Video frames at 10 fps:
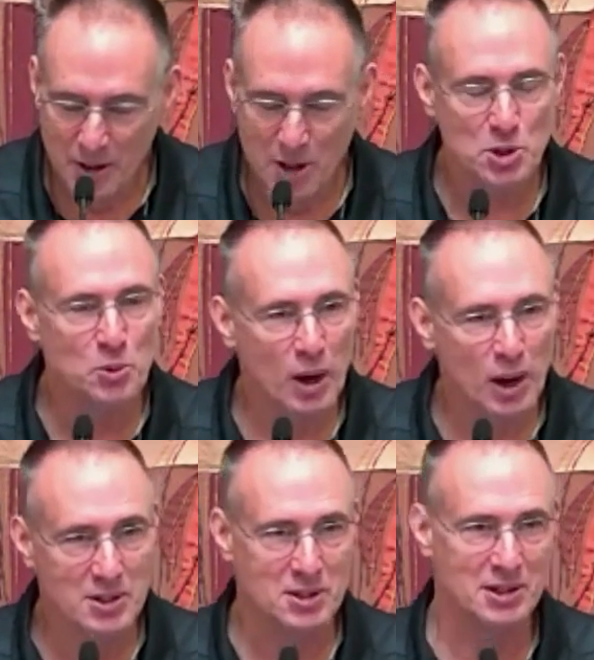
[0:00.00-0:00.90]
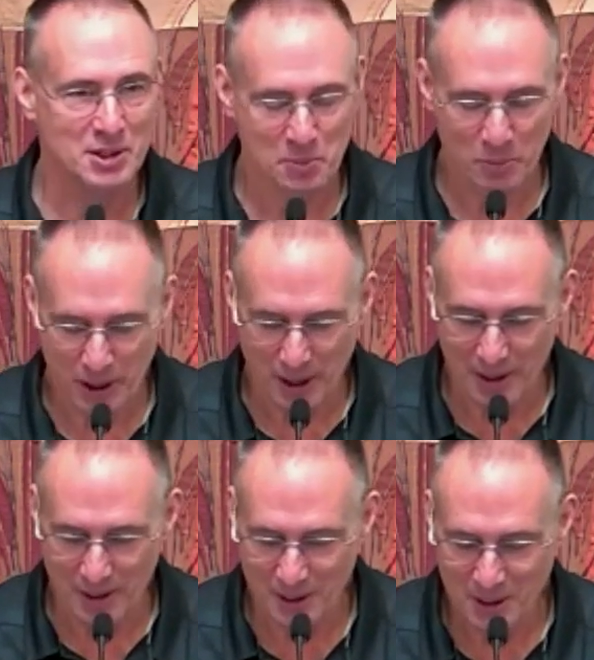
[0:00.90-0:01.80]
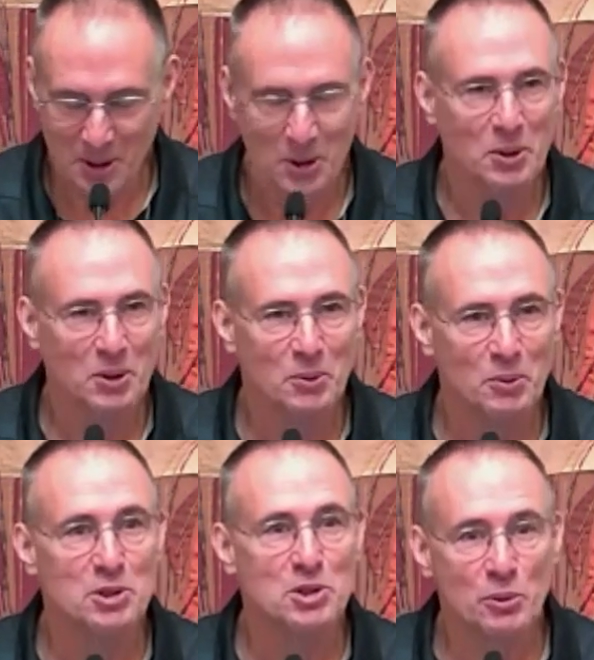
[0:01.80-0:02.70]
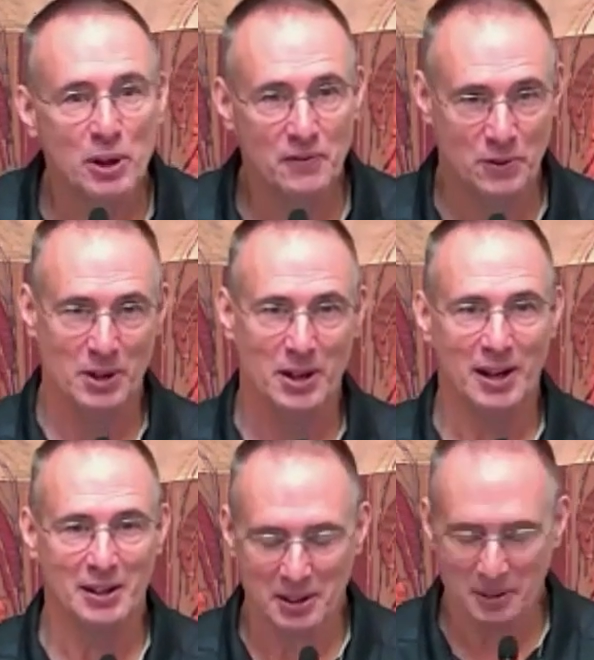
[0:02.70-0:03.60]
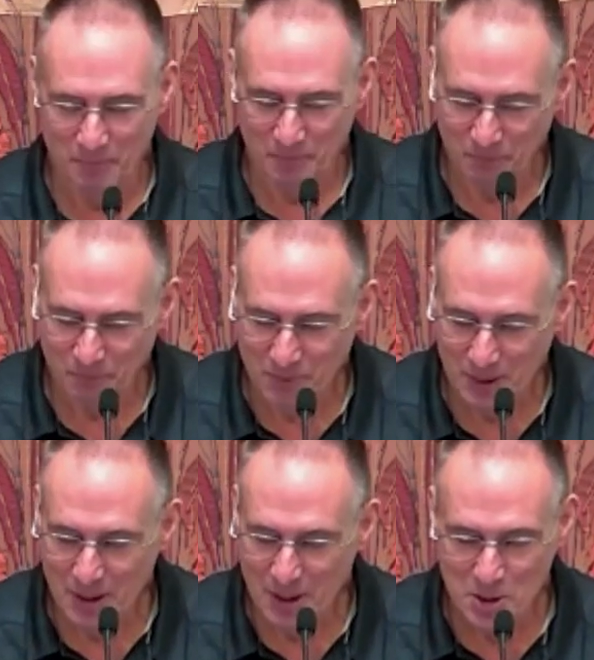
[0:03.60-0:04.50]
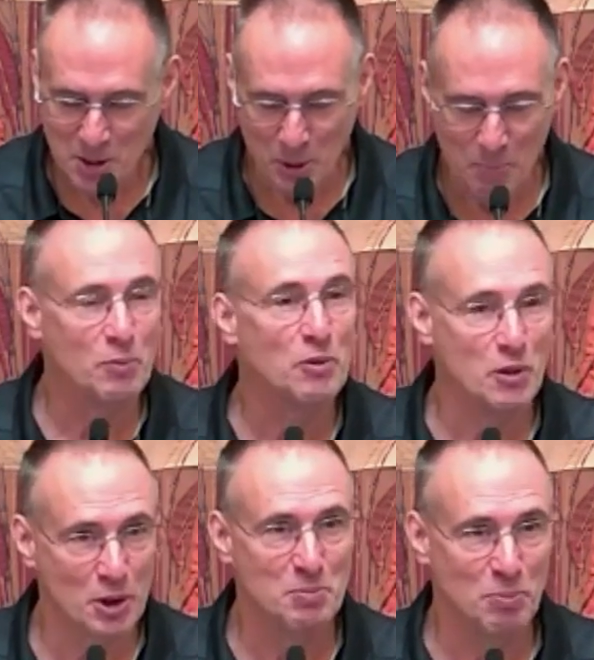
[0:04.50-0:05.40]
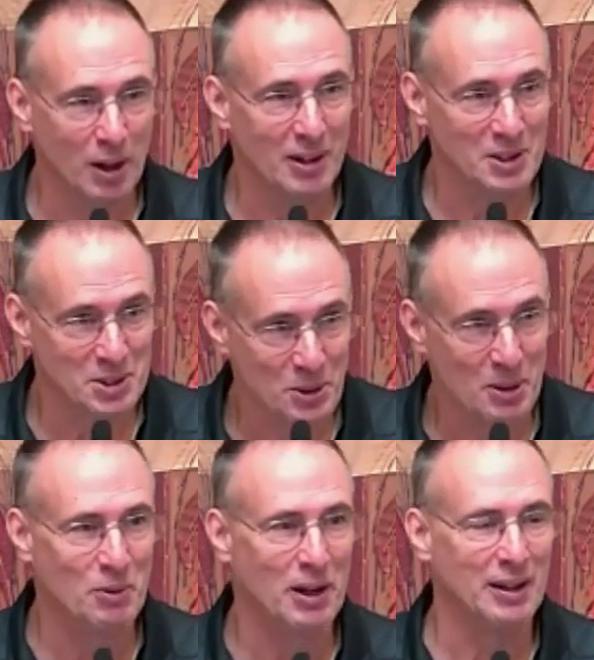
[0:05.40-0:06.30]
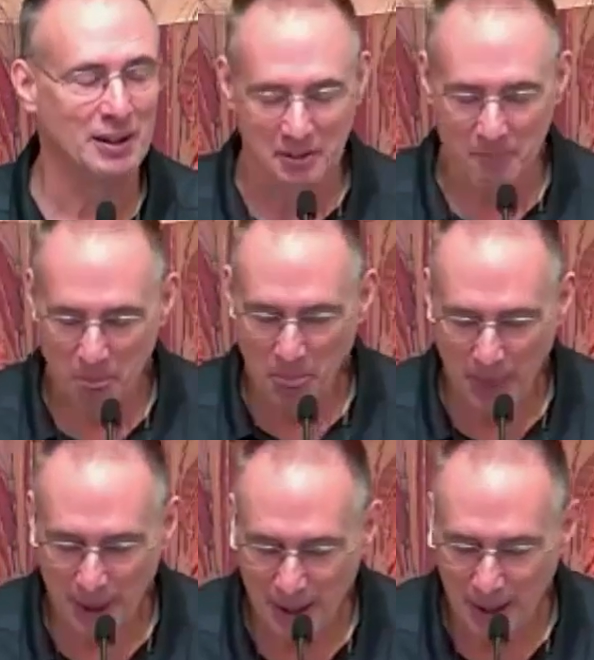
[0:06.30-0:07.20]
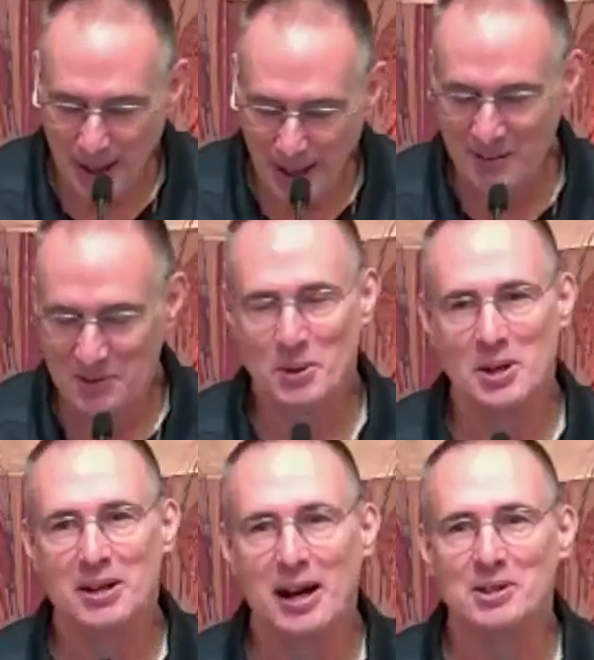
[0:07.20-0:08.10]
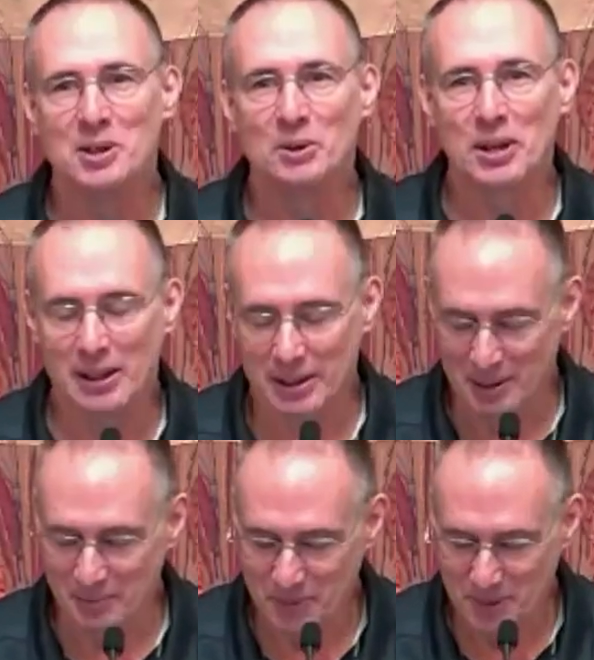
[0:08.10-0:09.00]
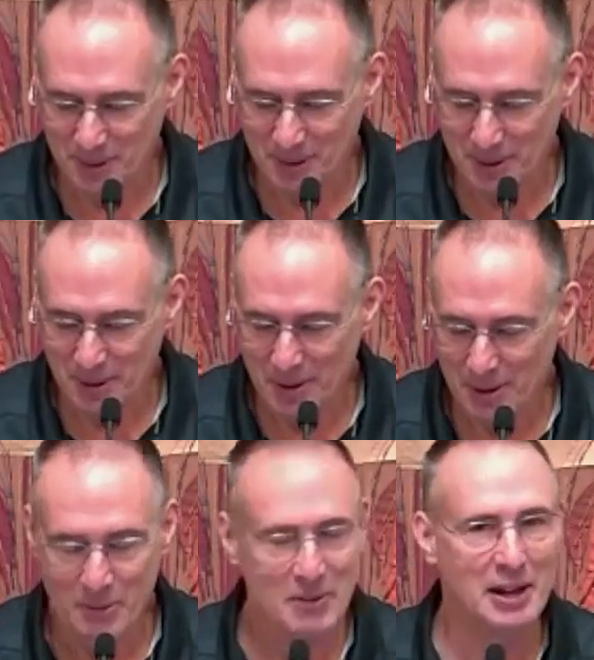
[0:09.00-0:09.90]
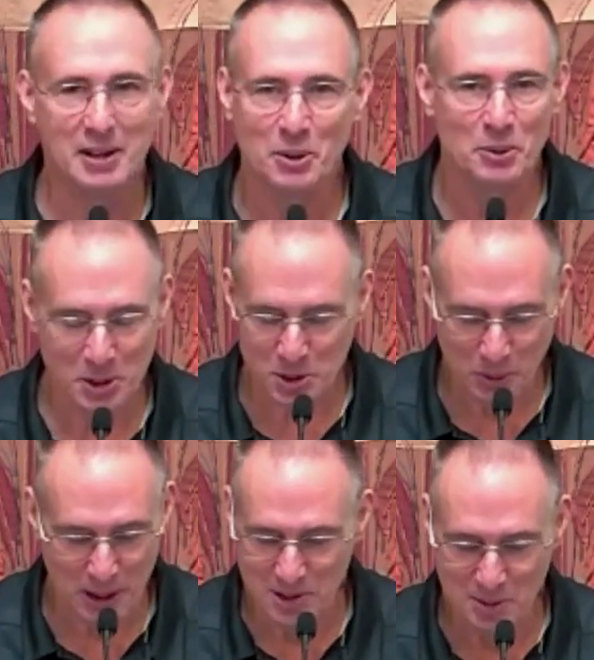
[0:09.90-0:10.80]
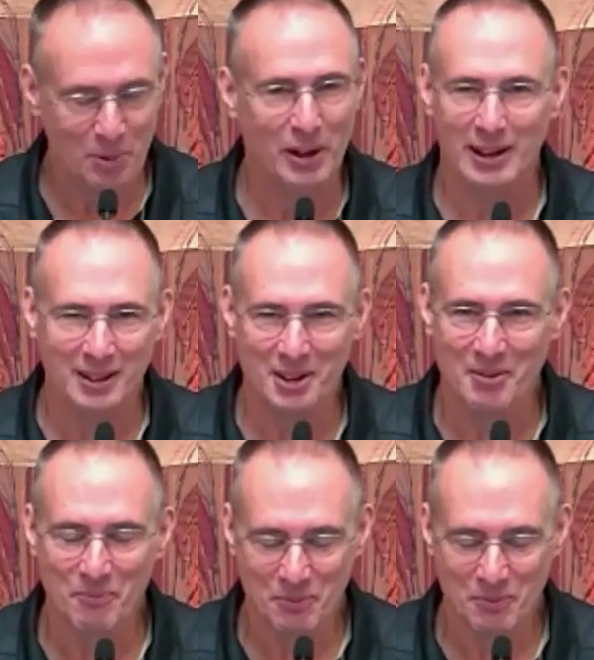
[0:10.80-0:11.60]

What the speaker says: The Swanson's brand was $3 for $1. So we, of course, bought the store brand. Afterward, I told Kelly, we've got to go with the Swanson brand.